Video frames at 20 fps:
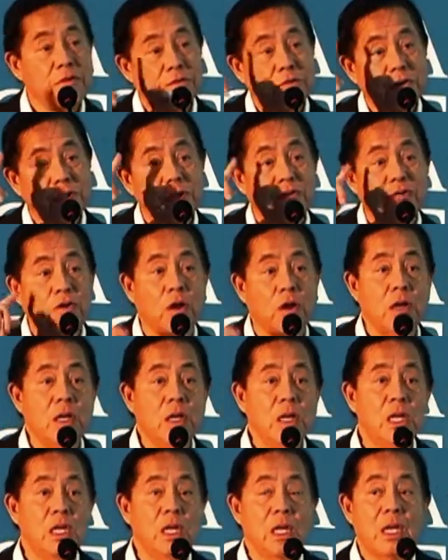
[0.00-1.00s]
First of
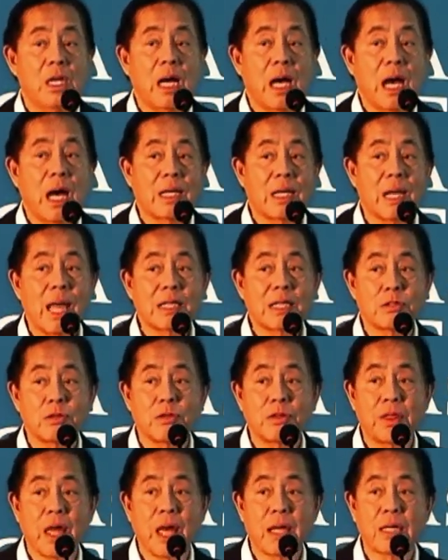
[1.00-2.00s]
all, I'd like
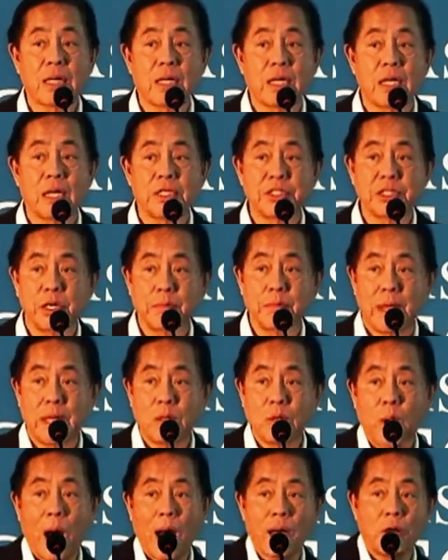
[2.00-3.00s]
to thank
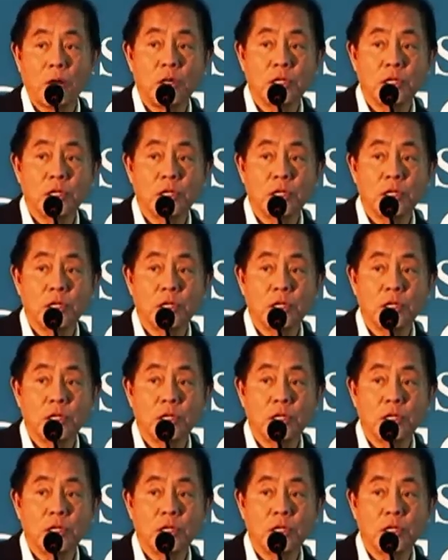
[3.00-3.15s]
Charmaine Wang,